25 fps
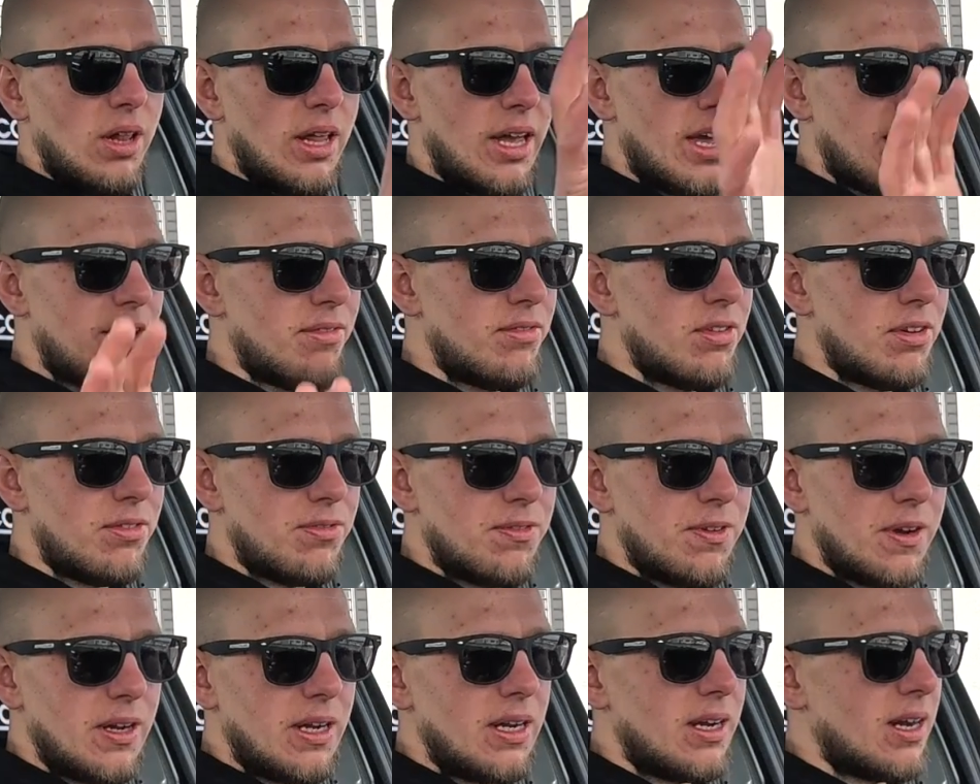
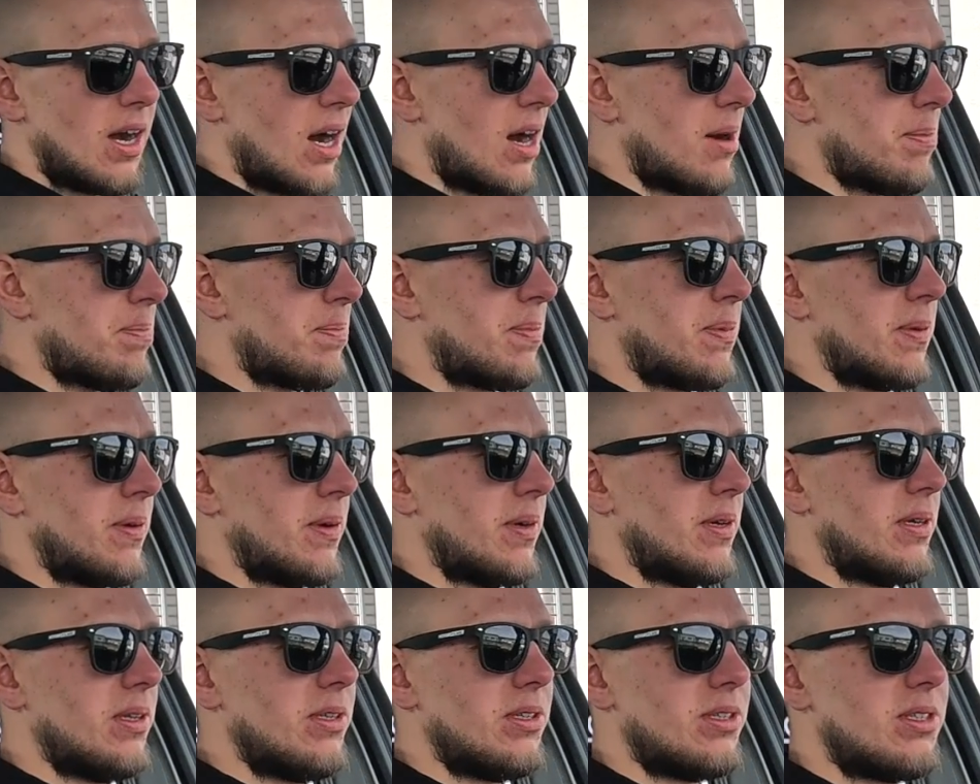everything up
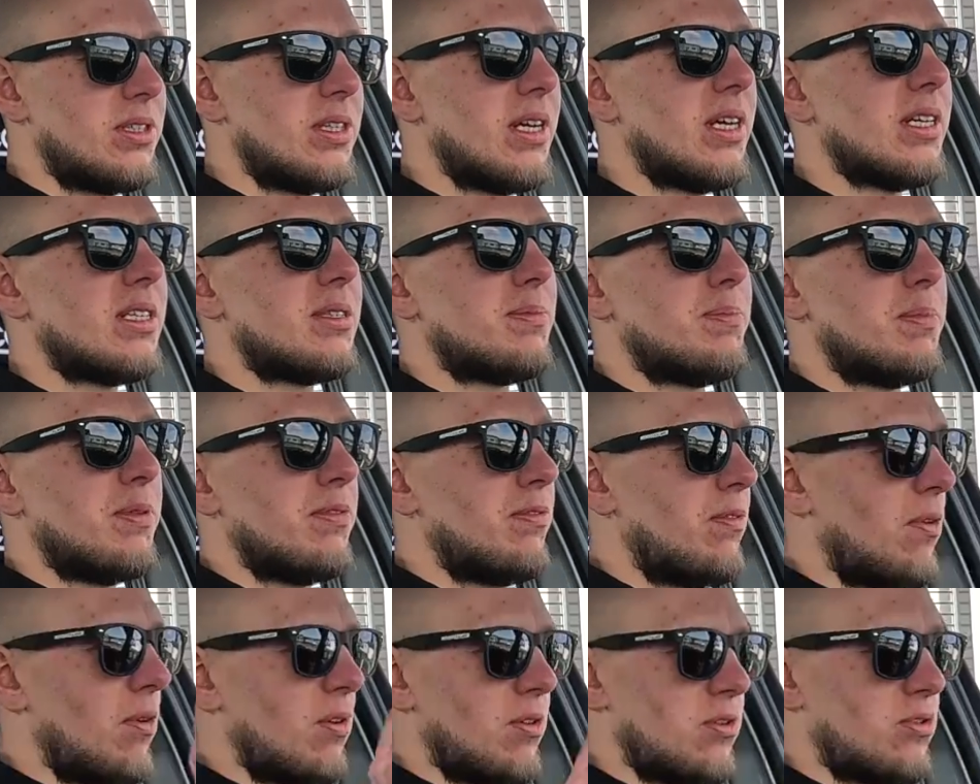just
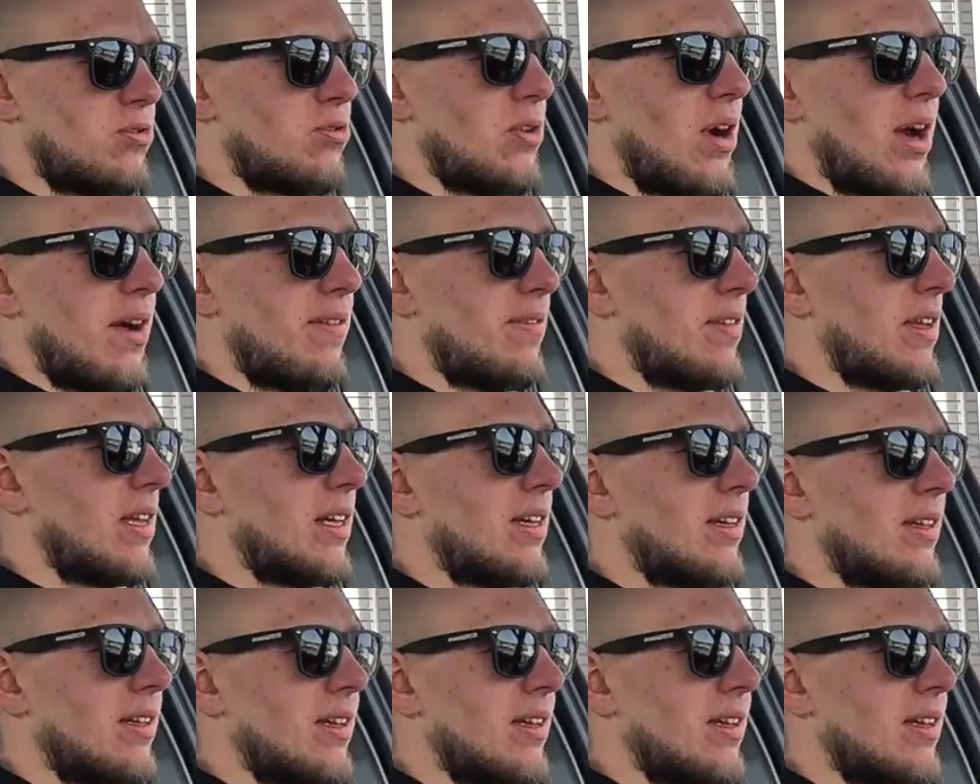before driving it.